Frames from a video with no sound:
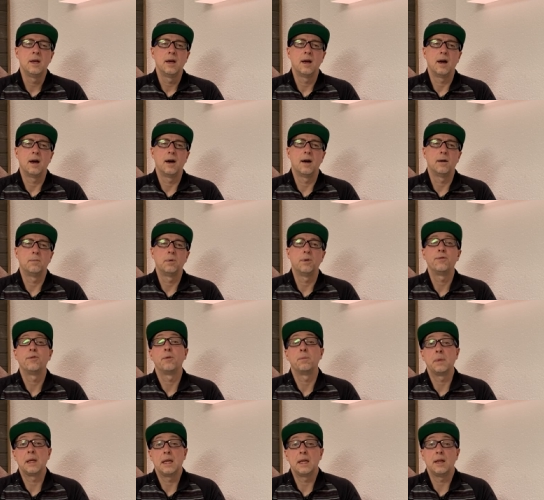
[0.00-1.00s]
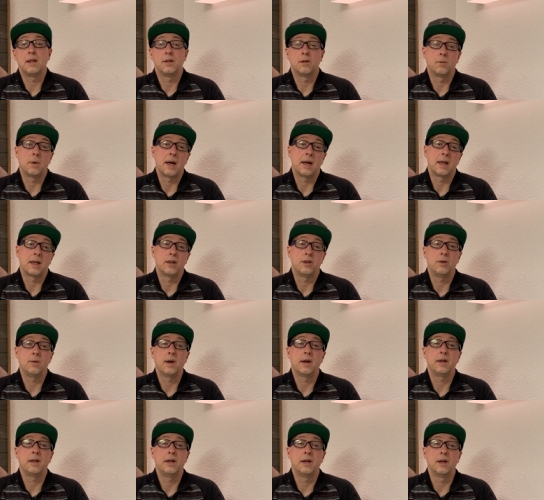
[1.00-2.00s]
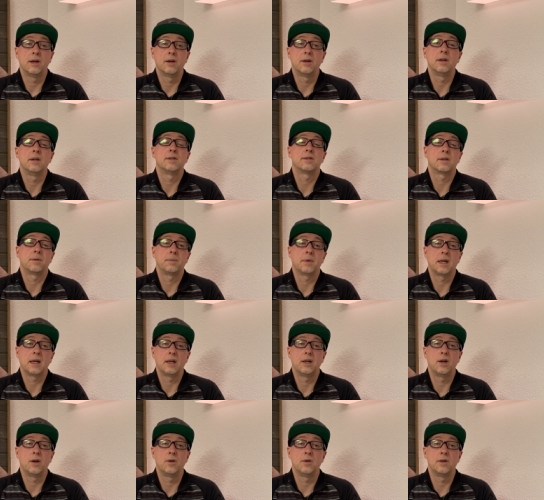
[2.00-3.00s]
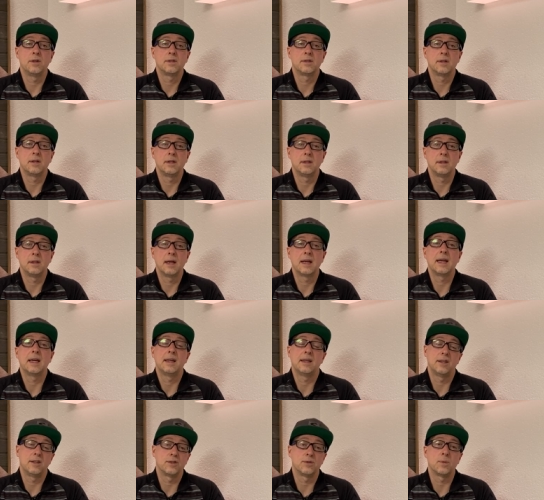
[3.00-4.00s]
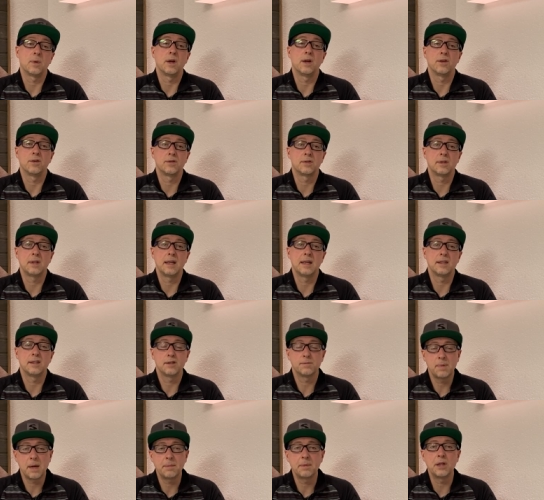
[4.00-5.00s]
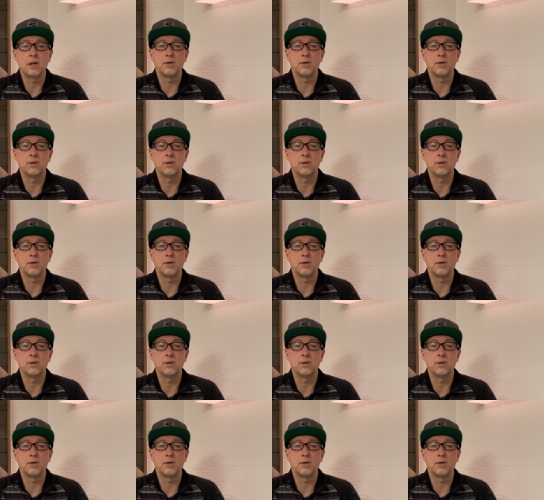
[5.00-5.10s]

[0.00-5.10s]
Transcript: But for me, the riding I do out here, it is something I notice, and again, it is one of those things. It's probably the